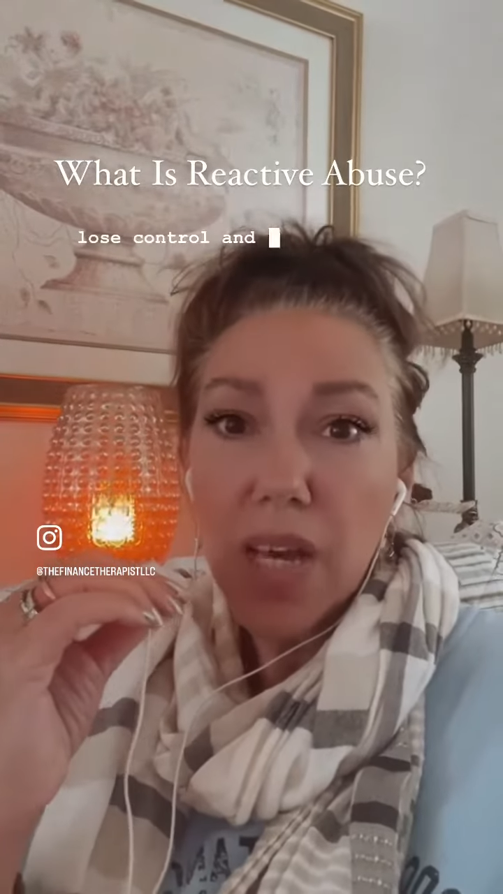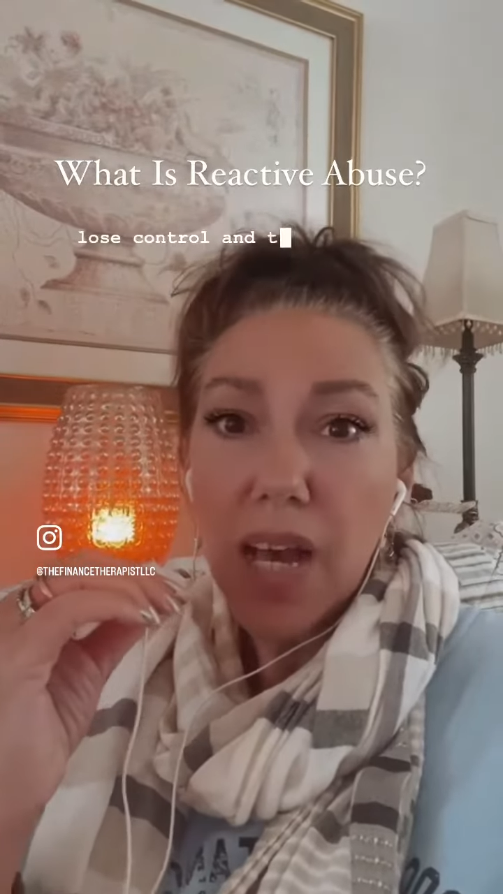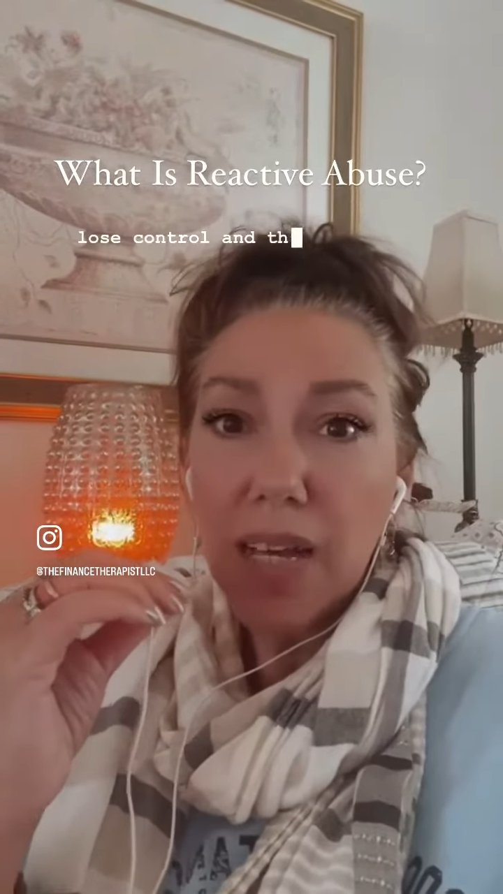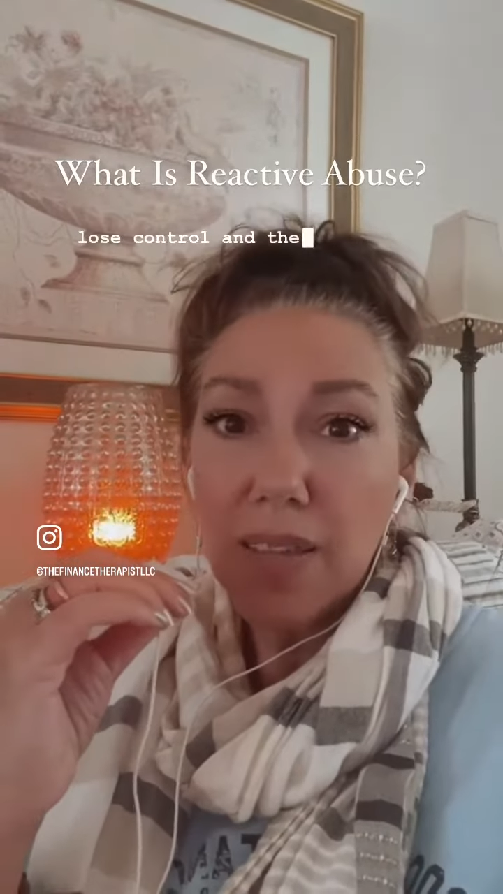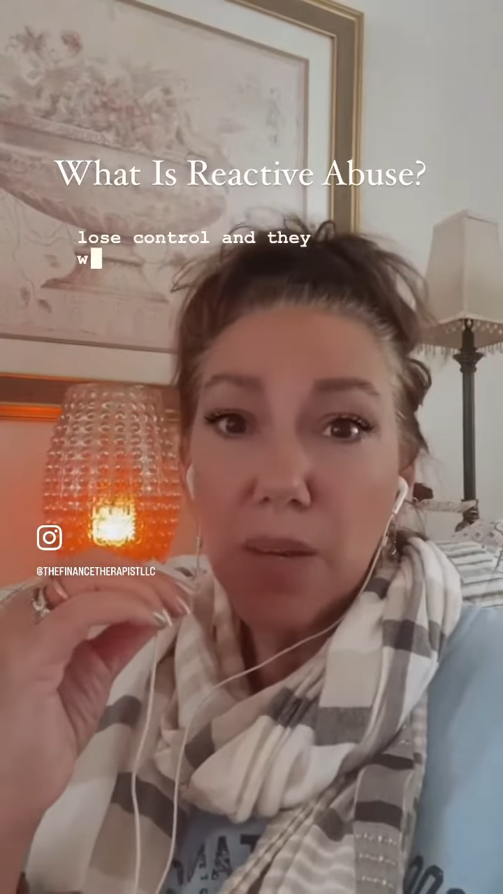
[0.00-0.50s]

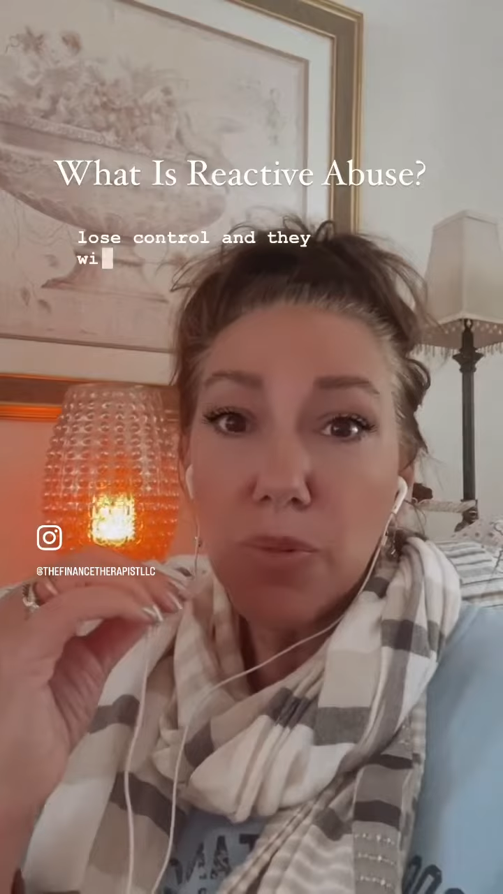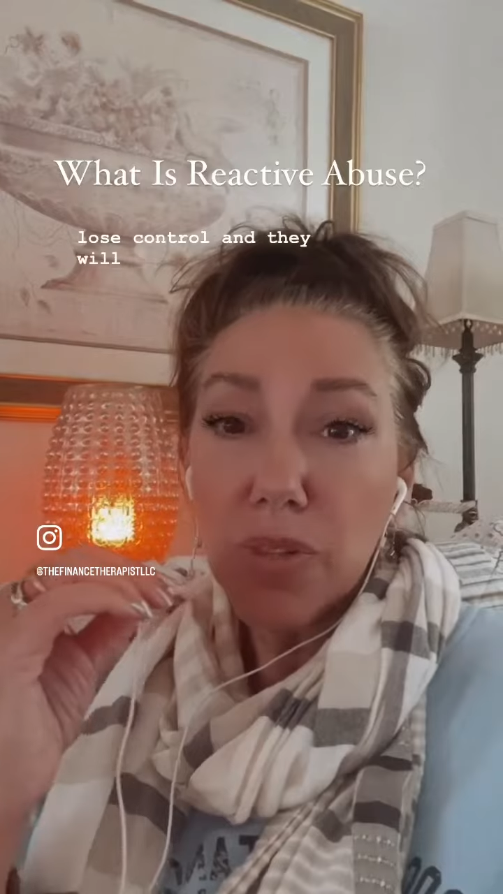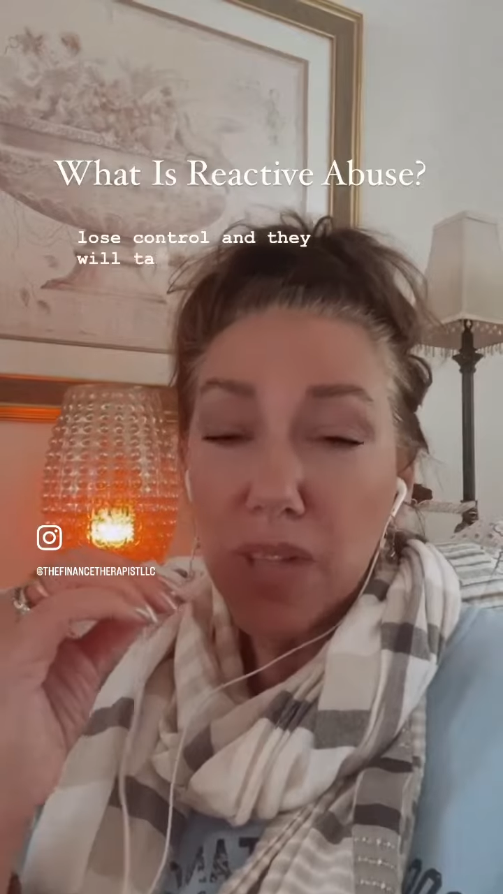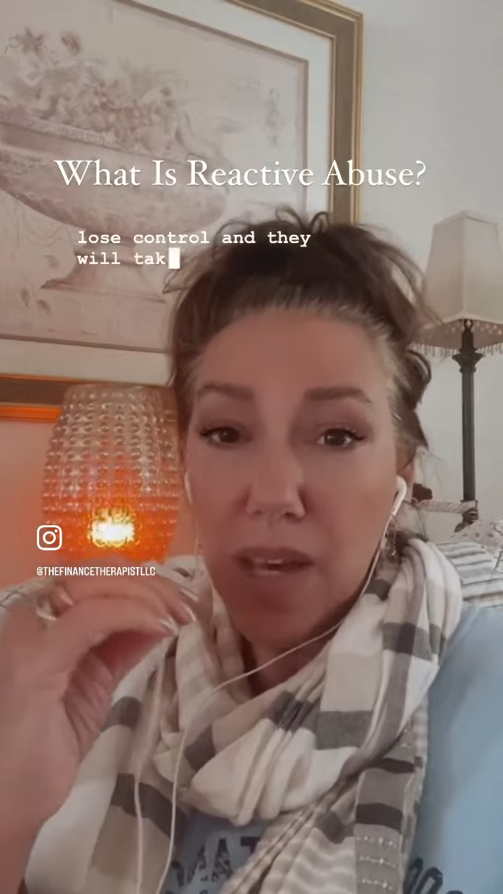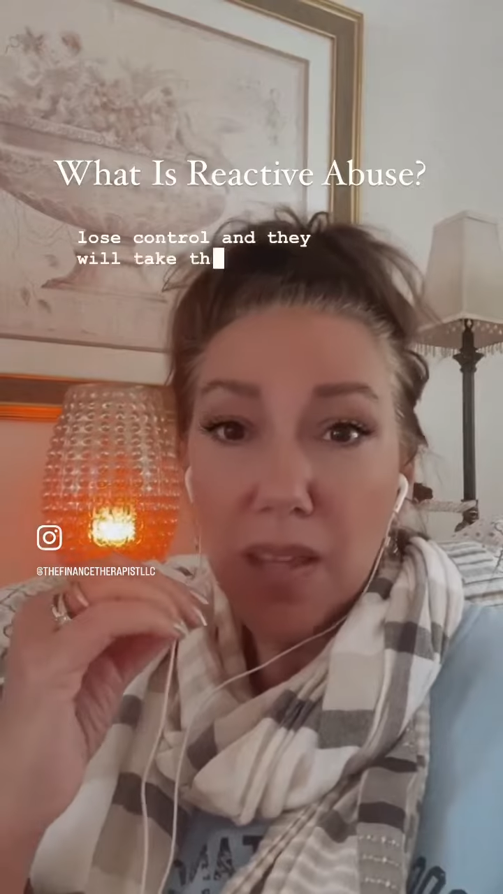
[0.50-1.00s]
and they will
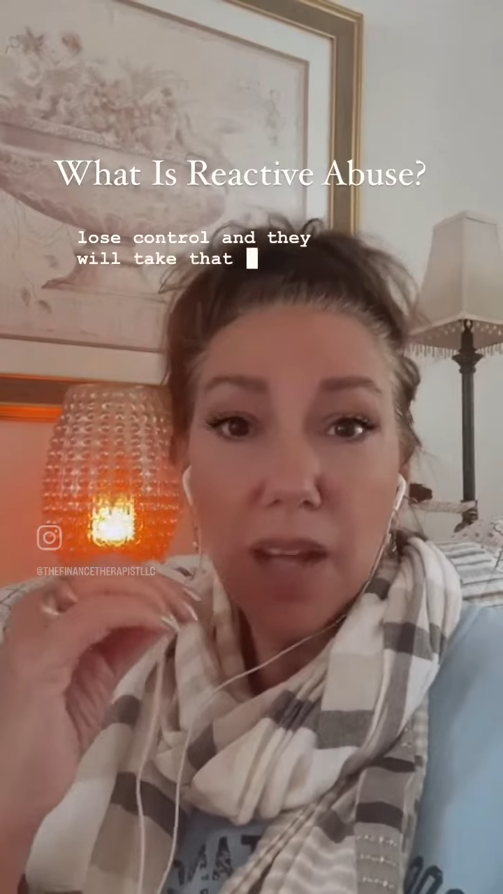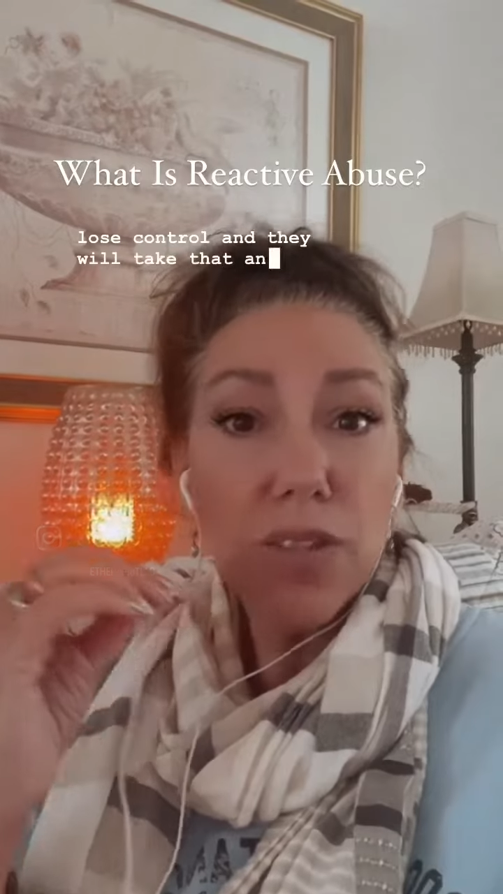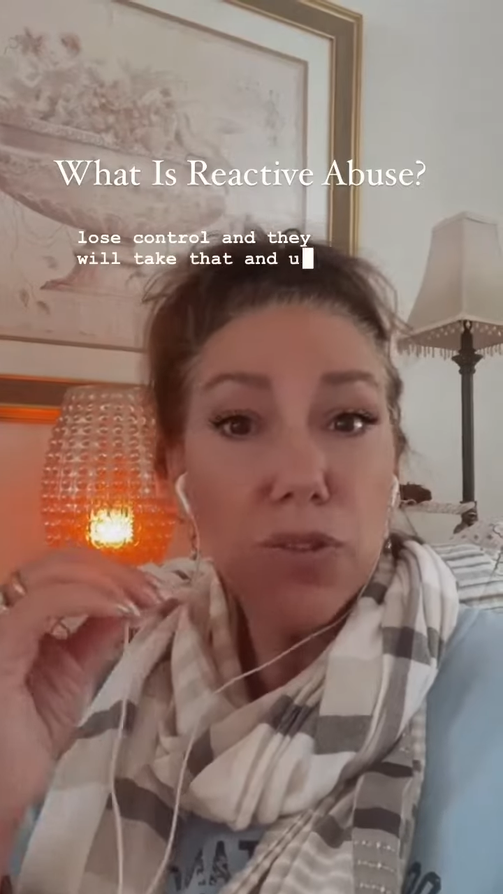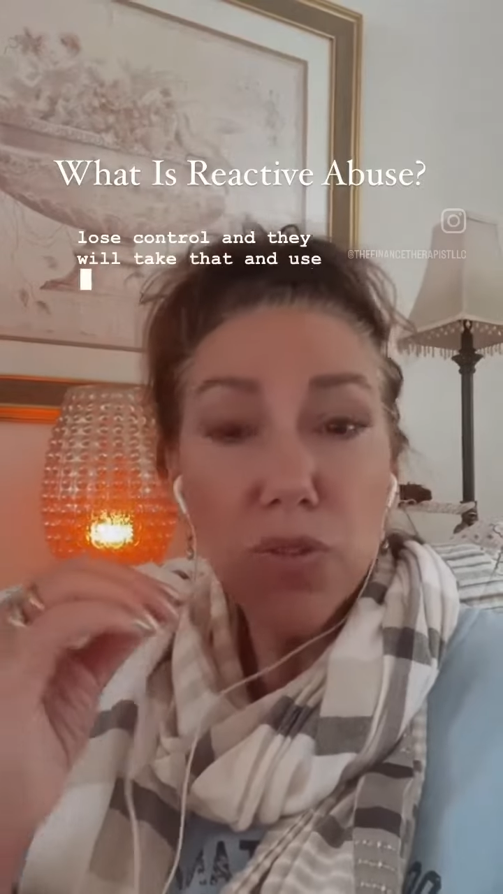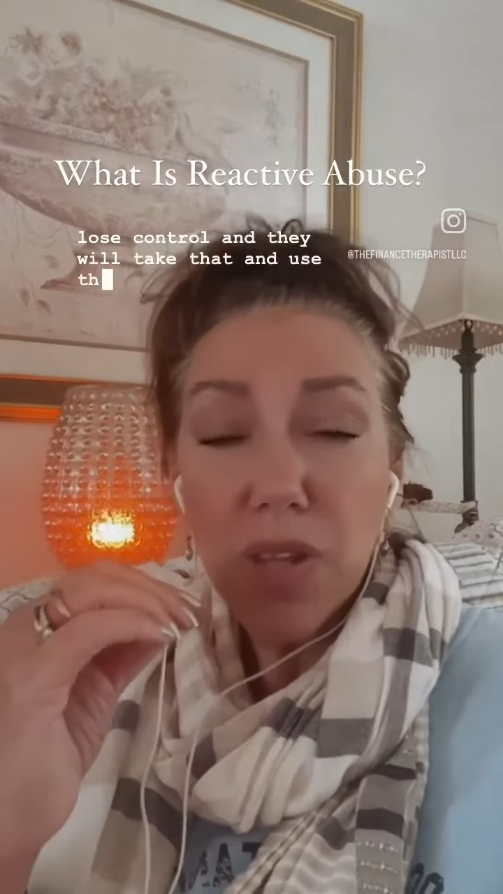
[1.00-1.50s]
take that
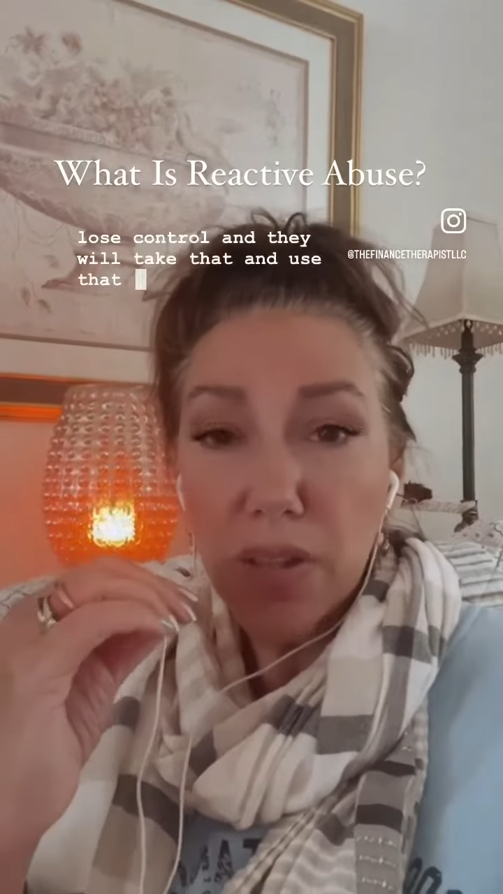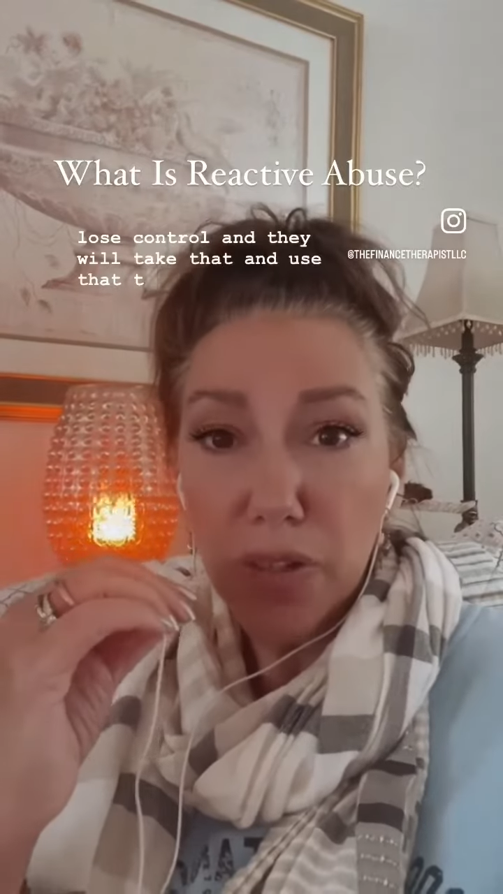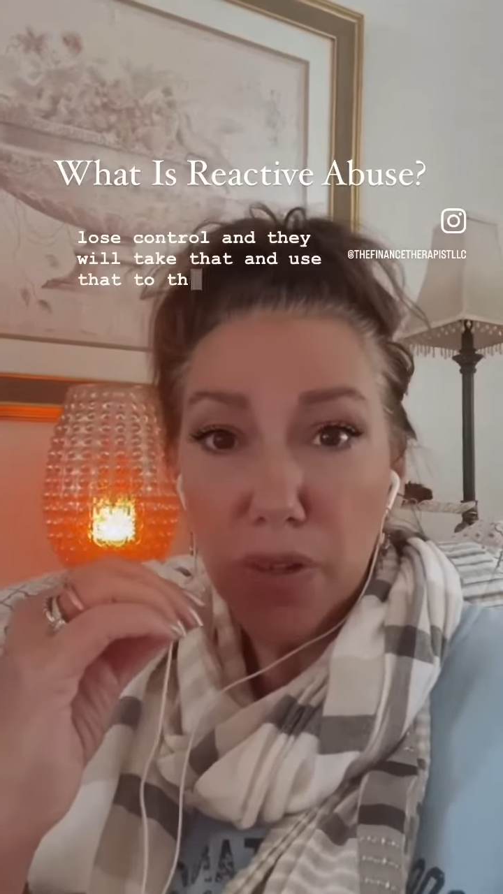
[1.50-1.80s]
and use that to